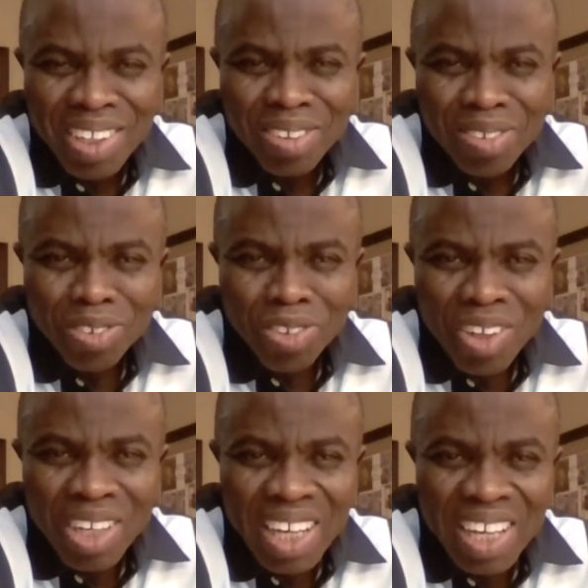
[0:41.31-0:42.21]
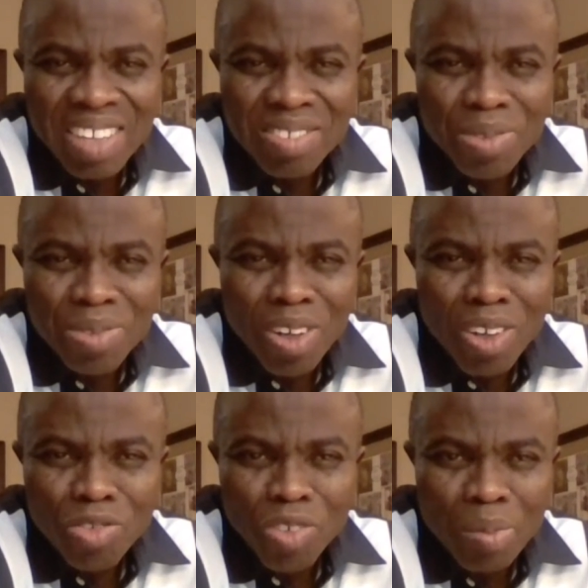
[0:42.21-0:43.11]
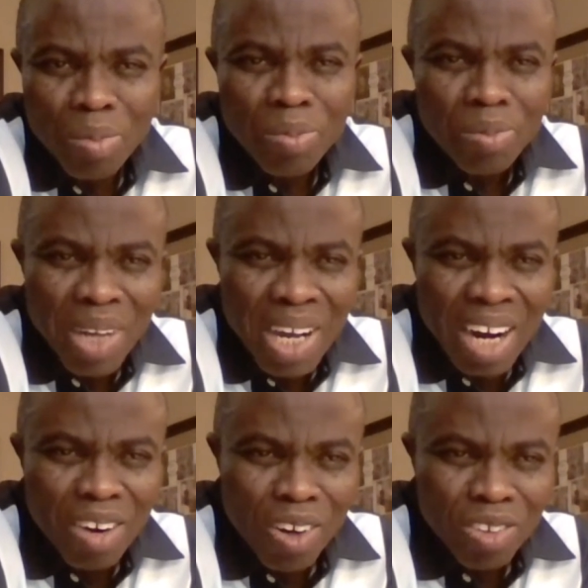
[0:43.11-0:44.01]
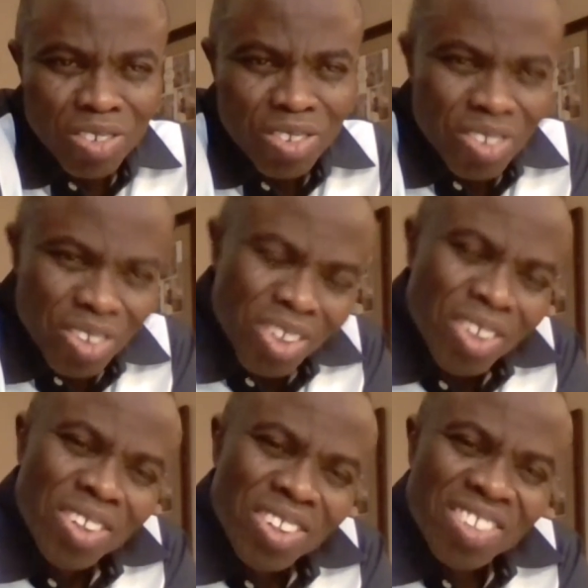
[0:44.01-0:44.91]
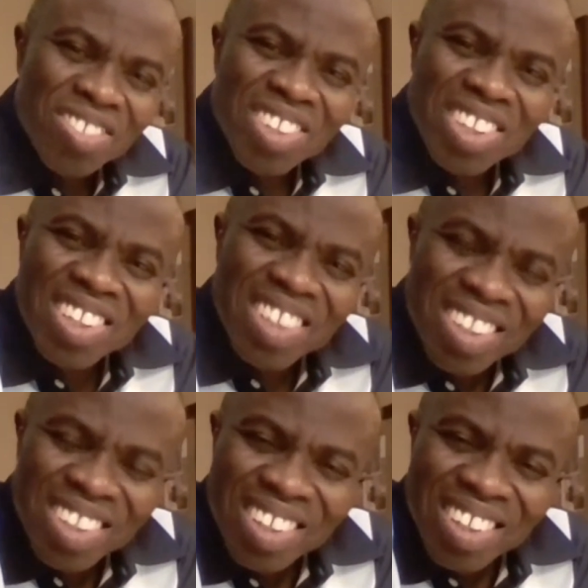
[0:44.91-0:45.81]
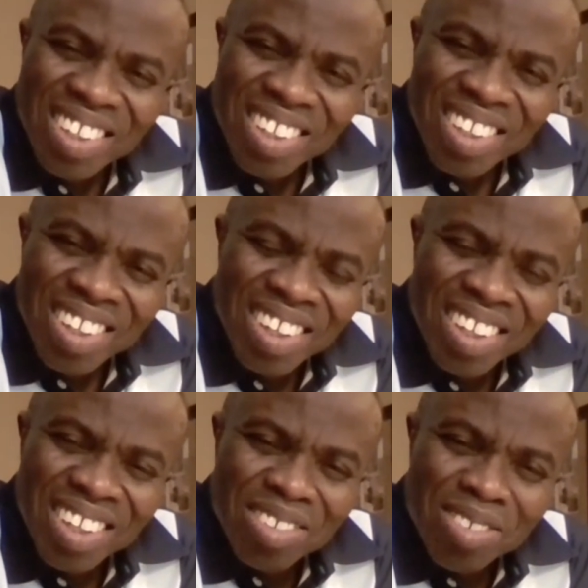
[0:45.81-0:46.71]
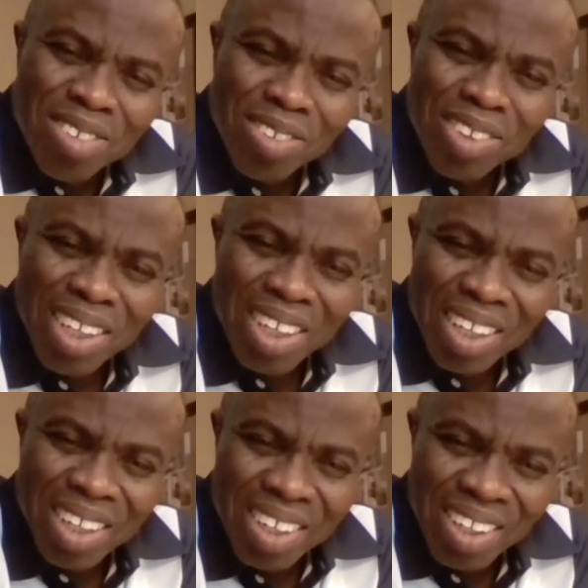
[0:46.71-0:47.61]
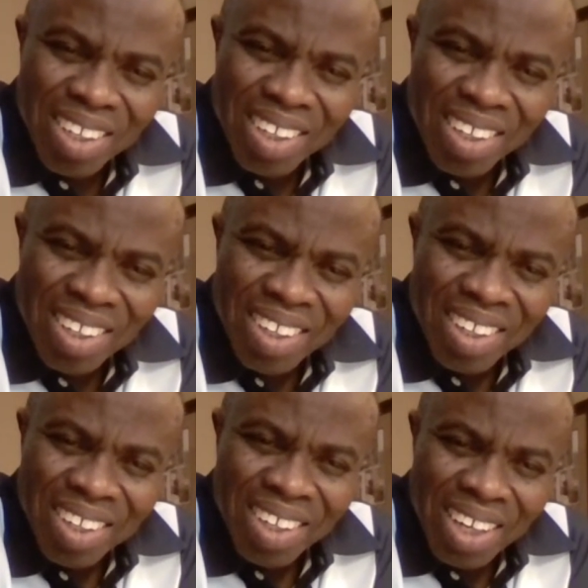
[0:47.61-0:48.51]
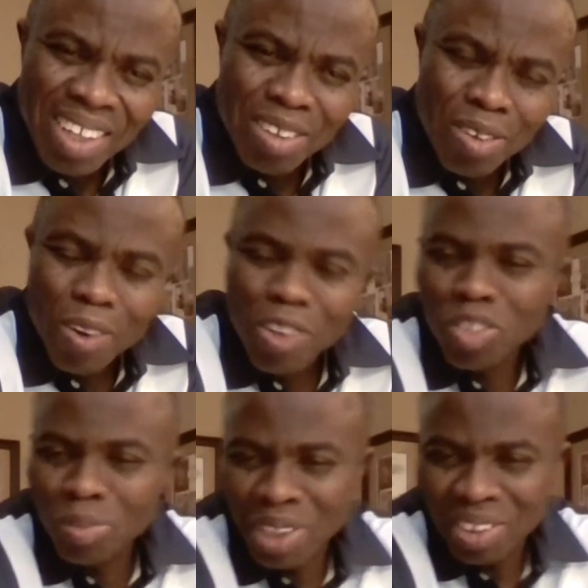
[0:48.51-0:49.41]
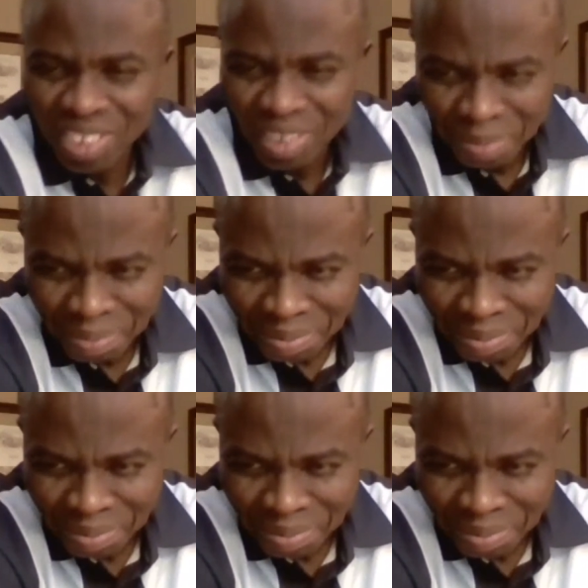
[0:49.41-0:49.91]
To join hands with us from across the sea is such a, an encouragement.